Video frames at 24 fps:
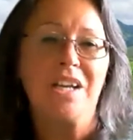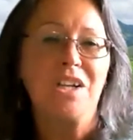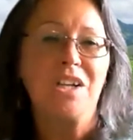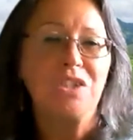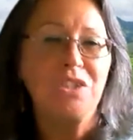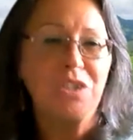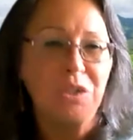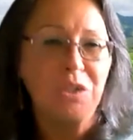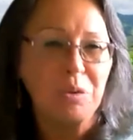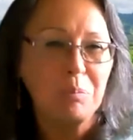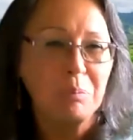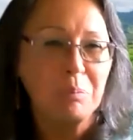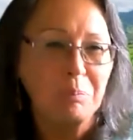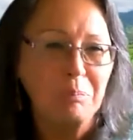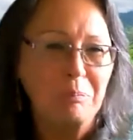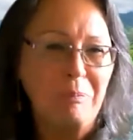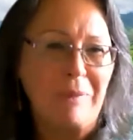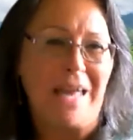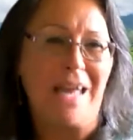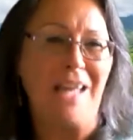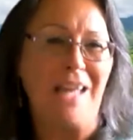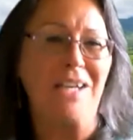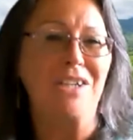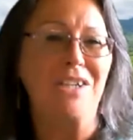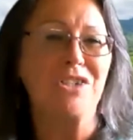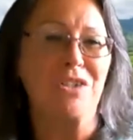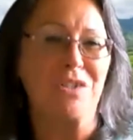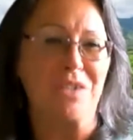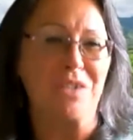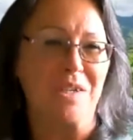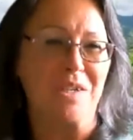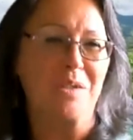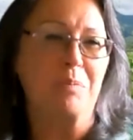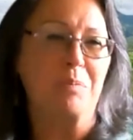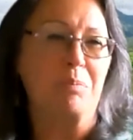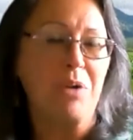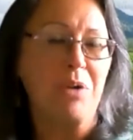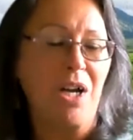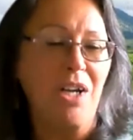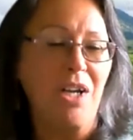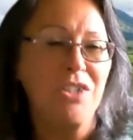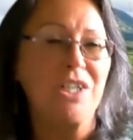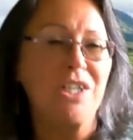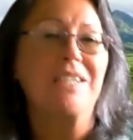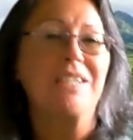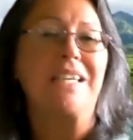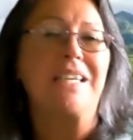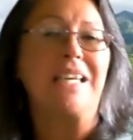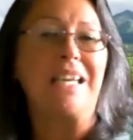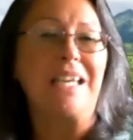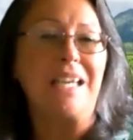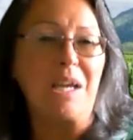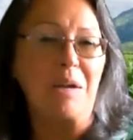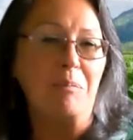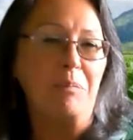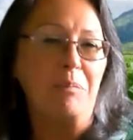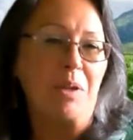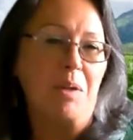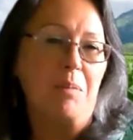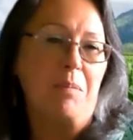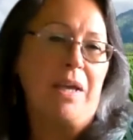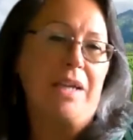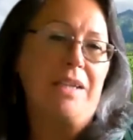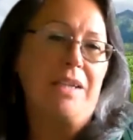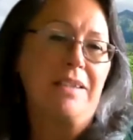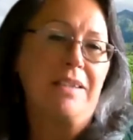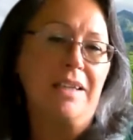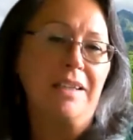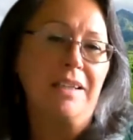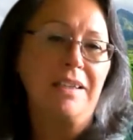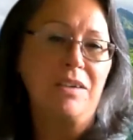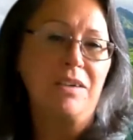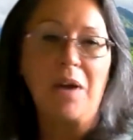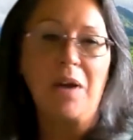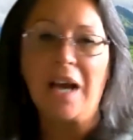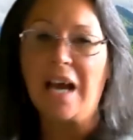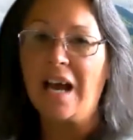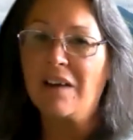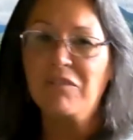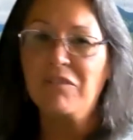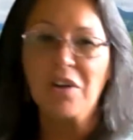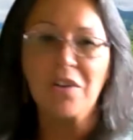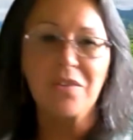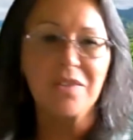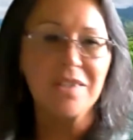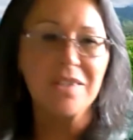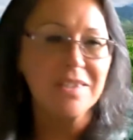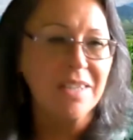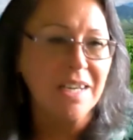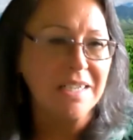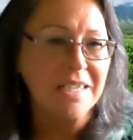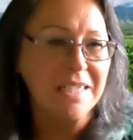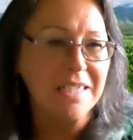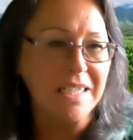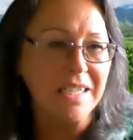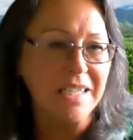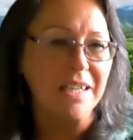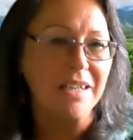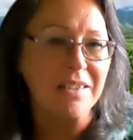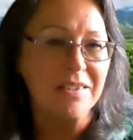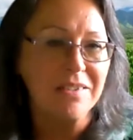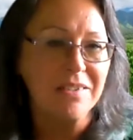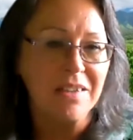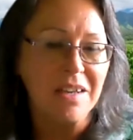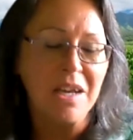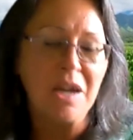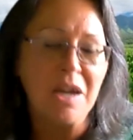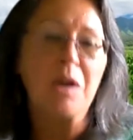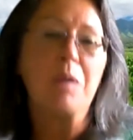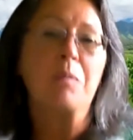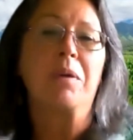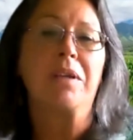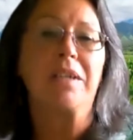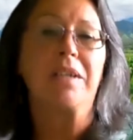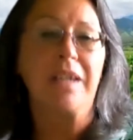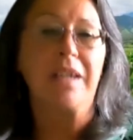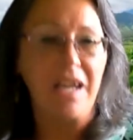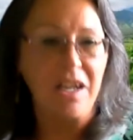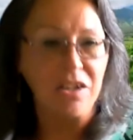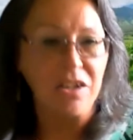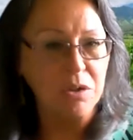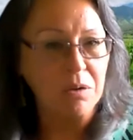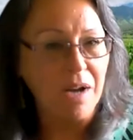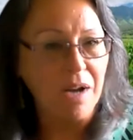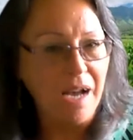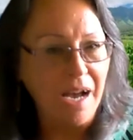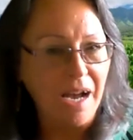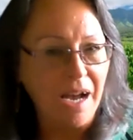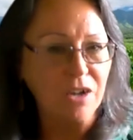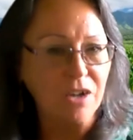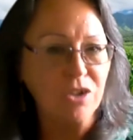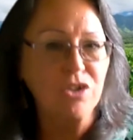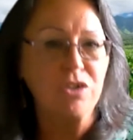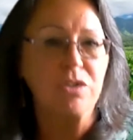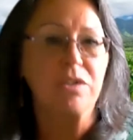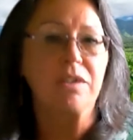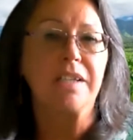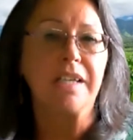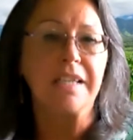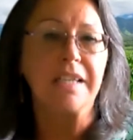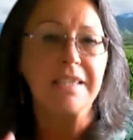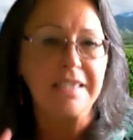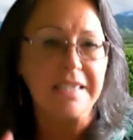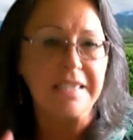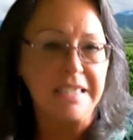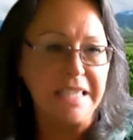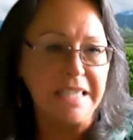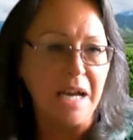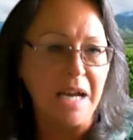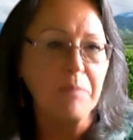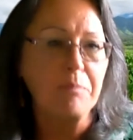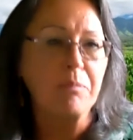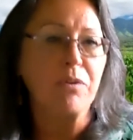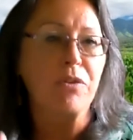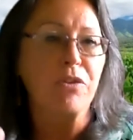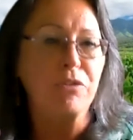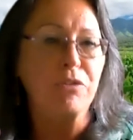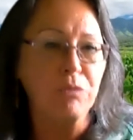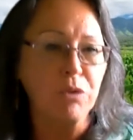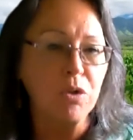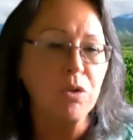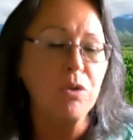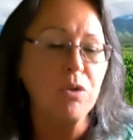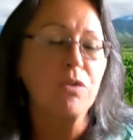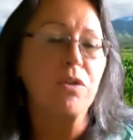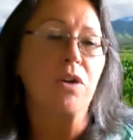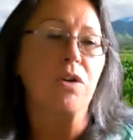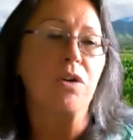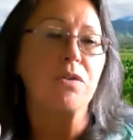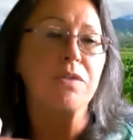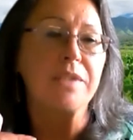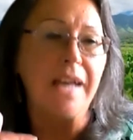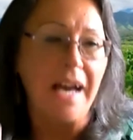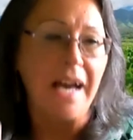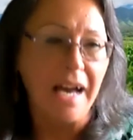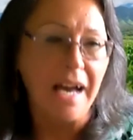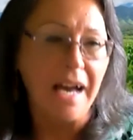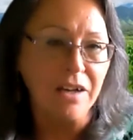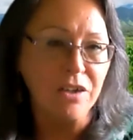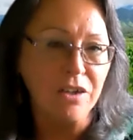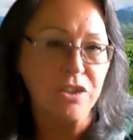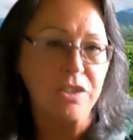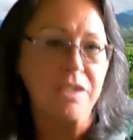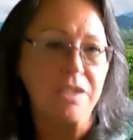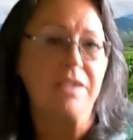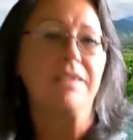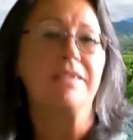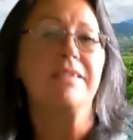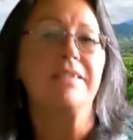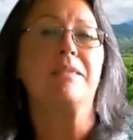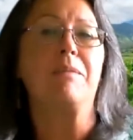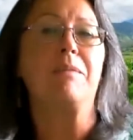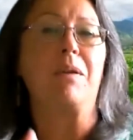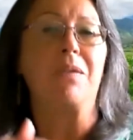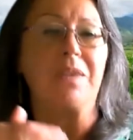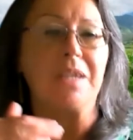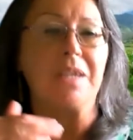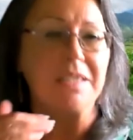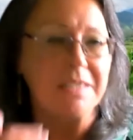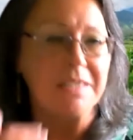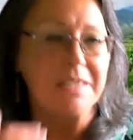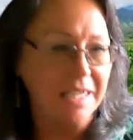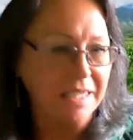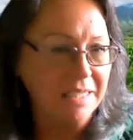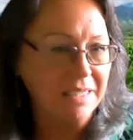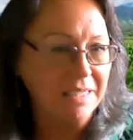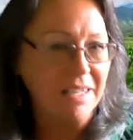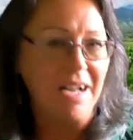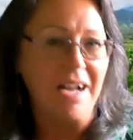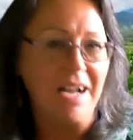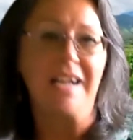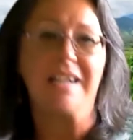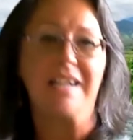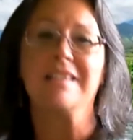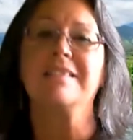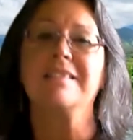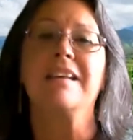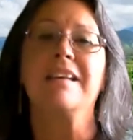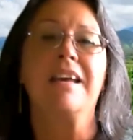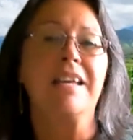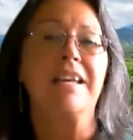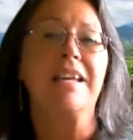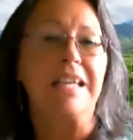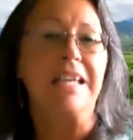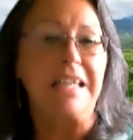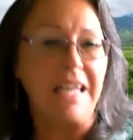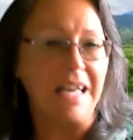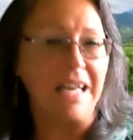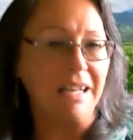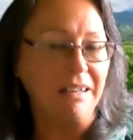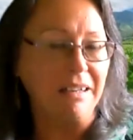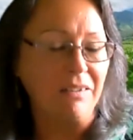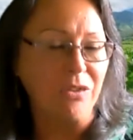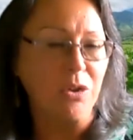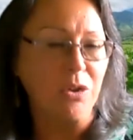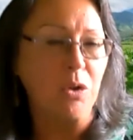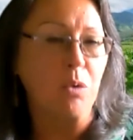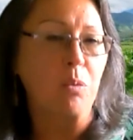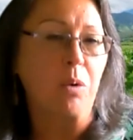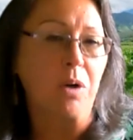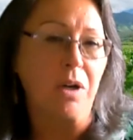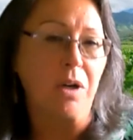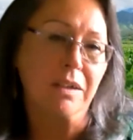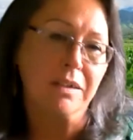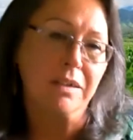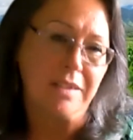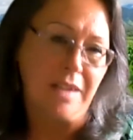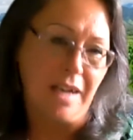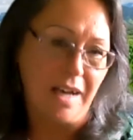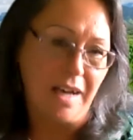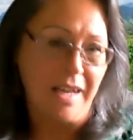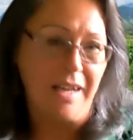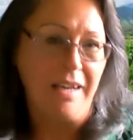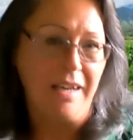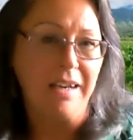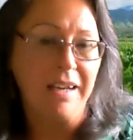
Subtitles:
to manage this project, to implement it? You have all these ideas, but can you actually step through those actions, the deadlines, get the work done?